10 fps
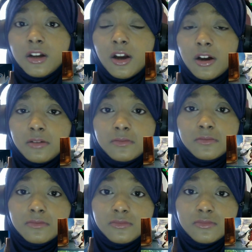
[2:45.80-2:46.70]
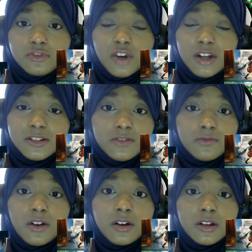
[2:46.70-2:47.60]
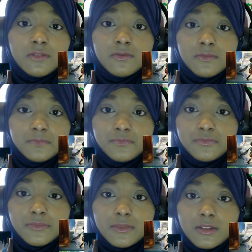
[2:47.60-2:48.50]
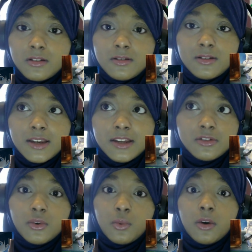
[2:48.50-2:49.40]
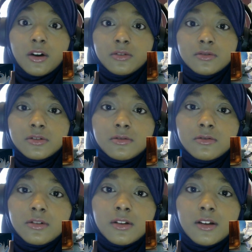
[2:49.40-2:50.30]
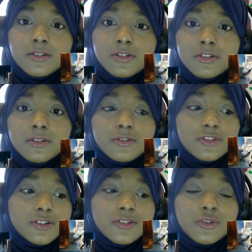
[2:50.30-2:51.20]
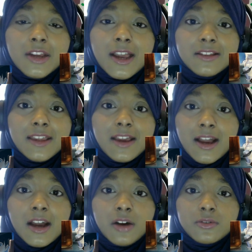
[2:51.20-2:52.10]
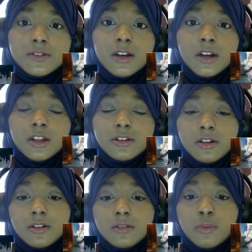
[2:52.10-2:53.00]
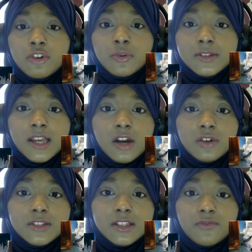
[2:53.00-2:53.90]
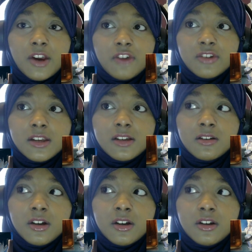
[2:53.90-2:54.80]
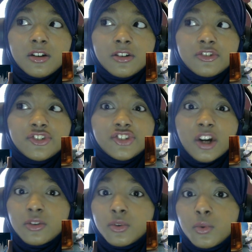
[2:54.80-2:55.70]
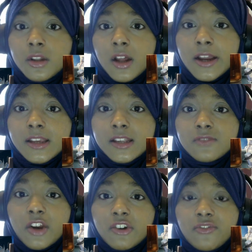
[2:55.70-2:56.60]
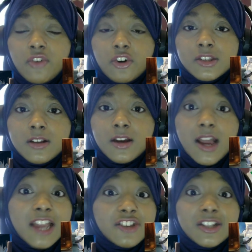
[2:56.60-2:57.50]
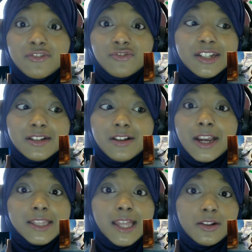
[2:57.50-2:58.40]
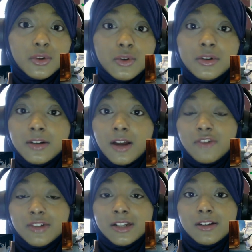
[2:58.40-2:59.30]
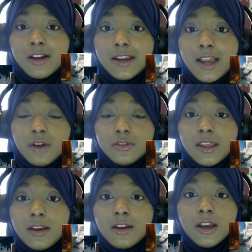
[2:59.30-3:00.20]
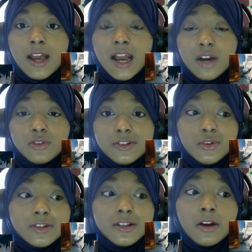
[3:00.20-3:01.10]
trying to survive in the world. Like, just look at their house. The borrower's house is very jungle-like, it's very forest-like. I actually really like that look. I really like how their house looks